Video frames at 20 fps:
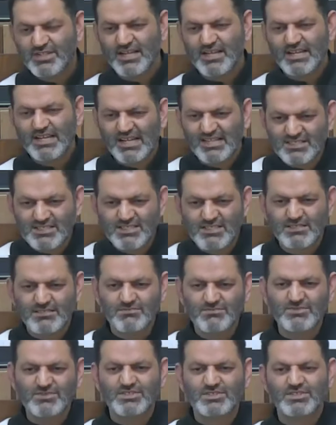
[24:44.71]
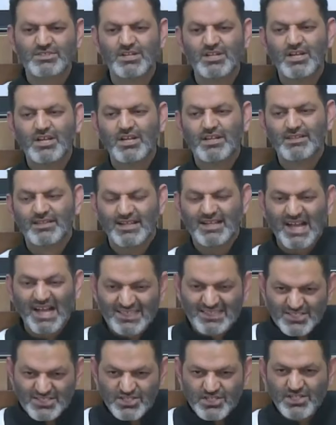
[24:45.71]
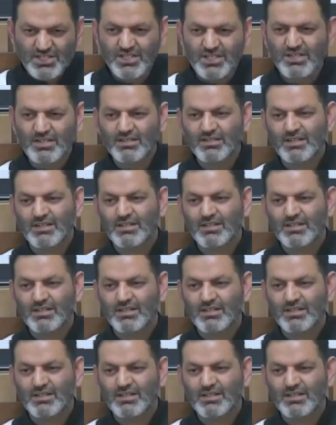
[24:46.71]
the customs, the culture,